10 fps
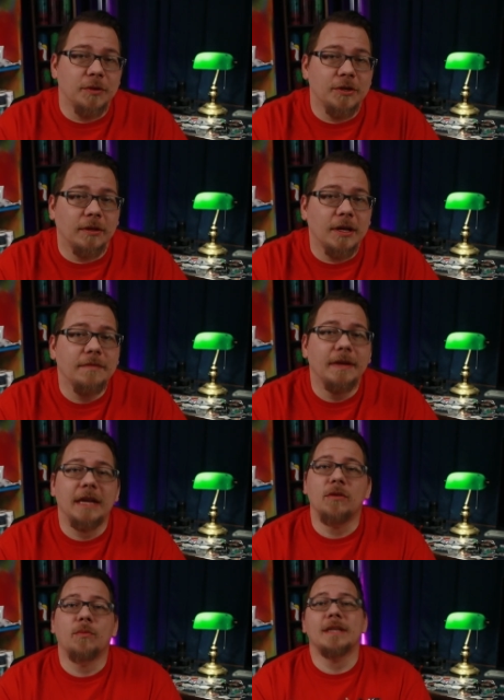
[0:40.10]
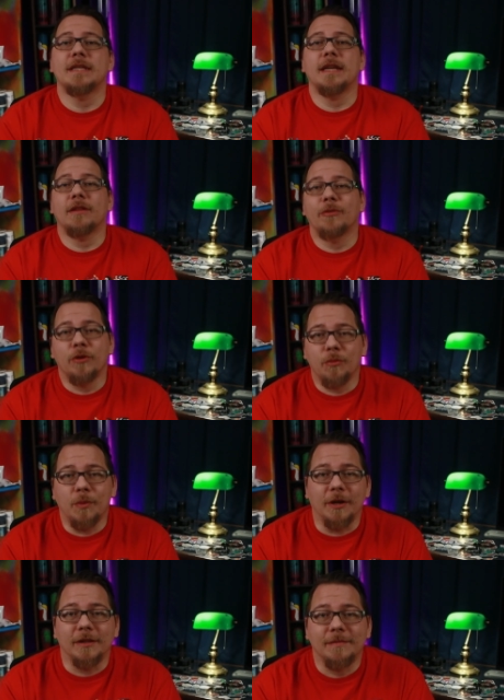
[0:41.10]
do what you love, it'll resonate through your
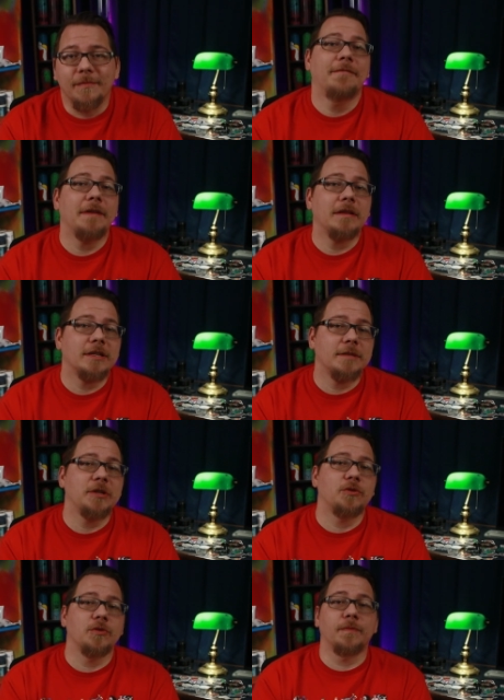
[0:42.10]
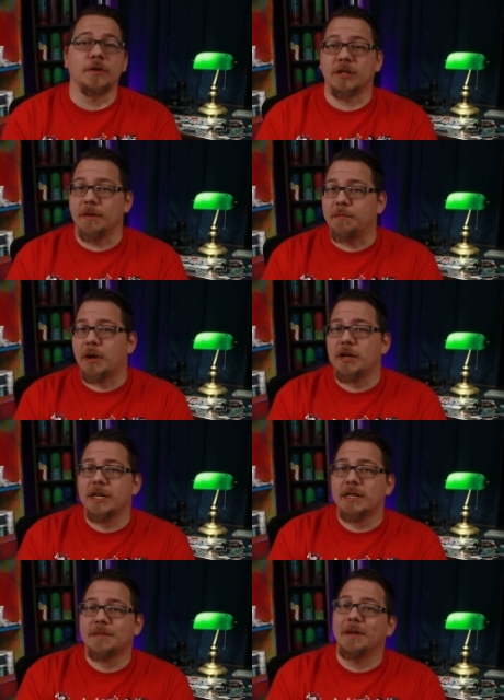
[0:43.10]
work. I found this to be true for some
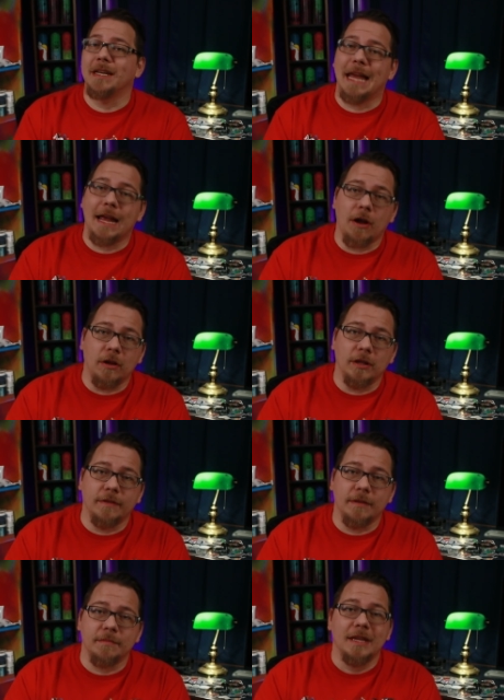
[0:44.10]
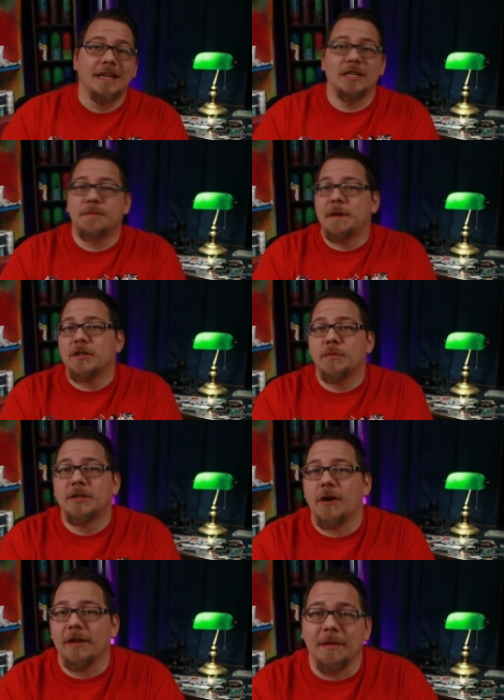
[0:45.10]
projects, but not all of them, especially
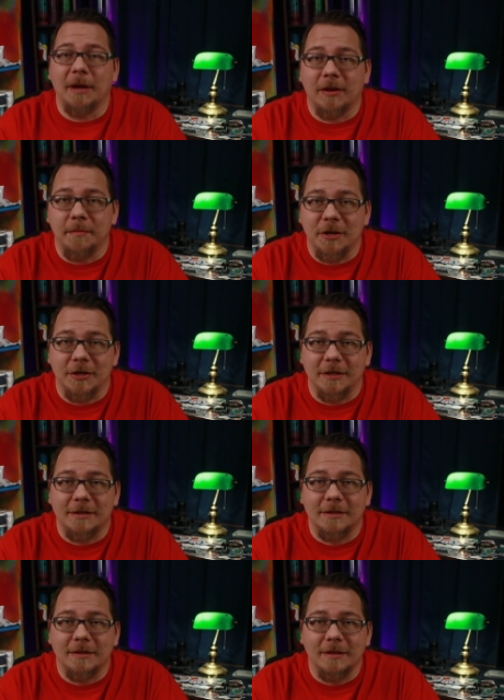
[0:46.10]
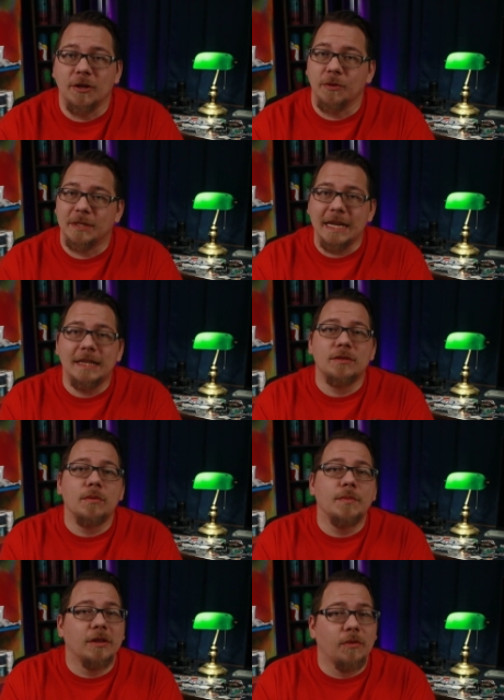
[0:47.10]
when talking about commissions. So take this
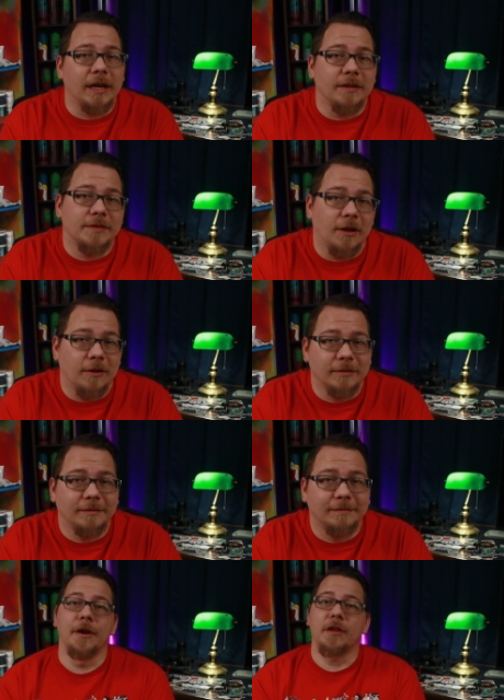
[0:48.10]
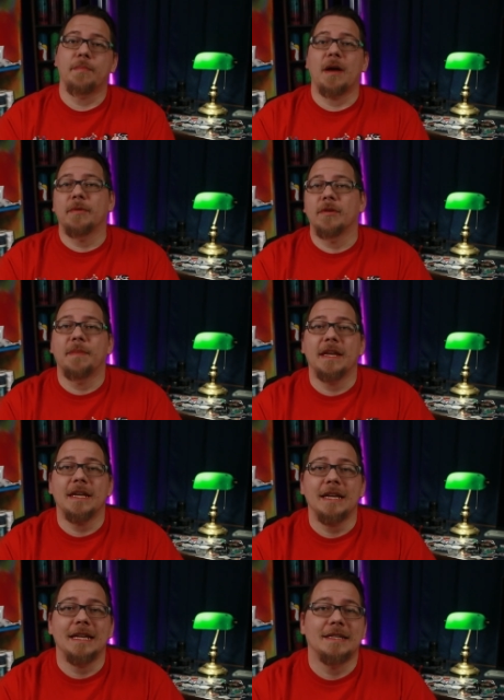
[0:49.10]
one with a grain of salt. Another popular
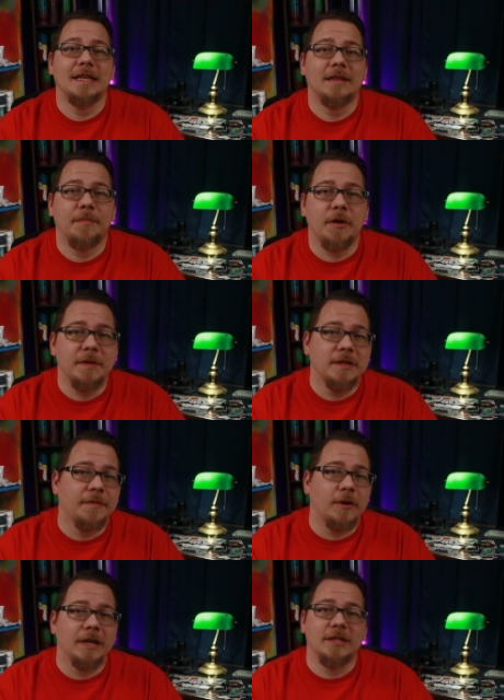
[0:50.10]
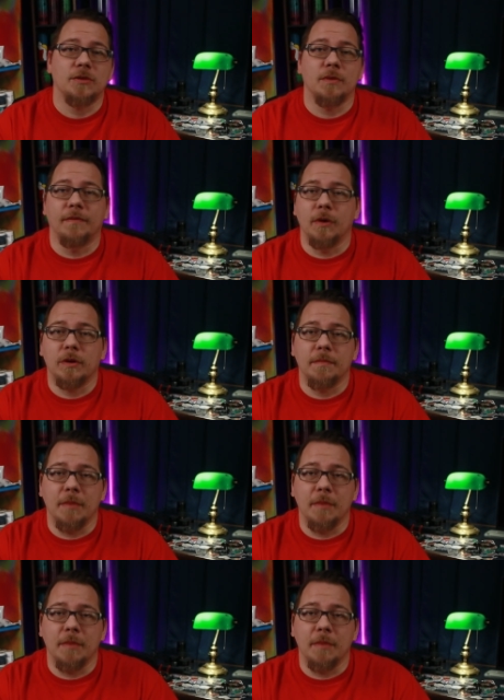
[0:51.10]
opinion is that the purpose of art is to evoke